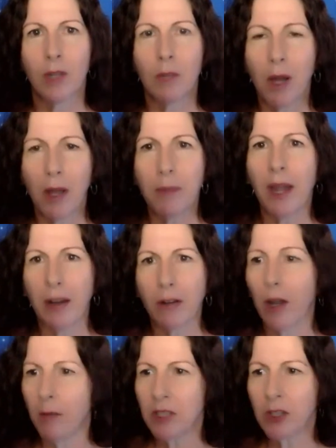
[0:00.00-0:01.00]
My
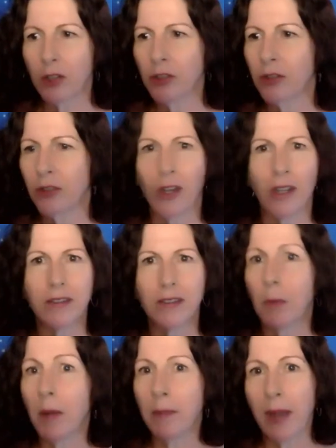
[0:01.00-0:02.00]
background, I'm a social
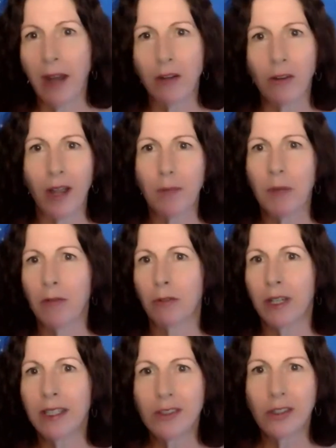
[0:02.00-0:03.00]
scientist. My background, my
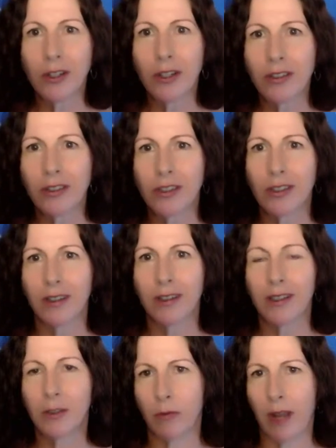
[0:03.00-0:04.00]
research
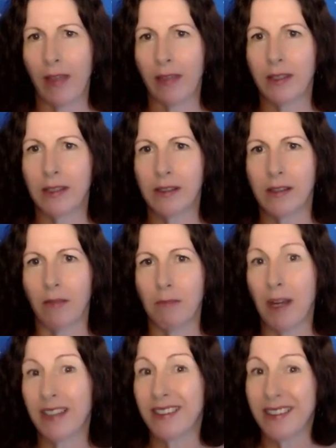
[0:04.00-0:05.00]
is around this stuff.
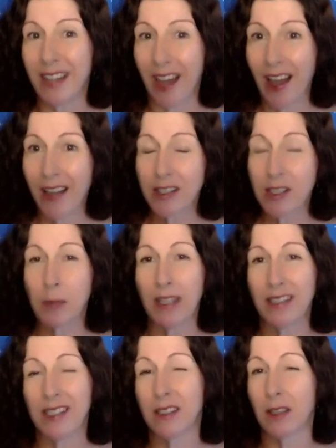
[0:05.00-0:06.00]
My dad
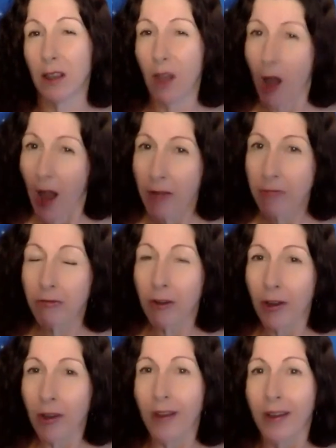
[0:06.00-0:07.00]
spent his life
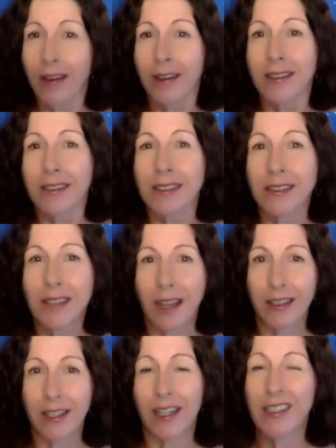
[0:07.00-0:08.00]

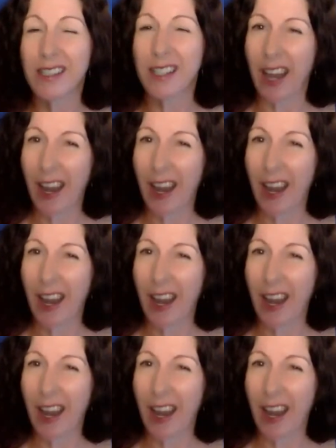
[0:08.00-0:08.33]
studying. He's an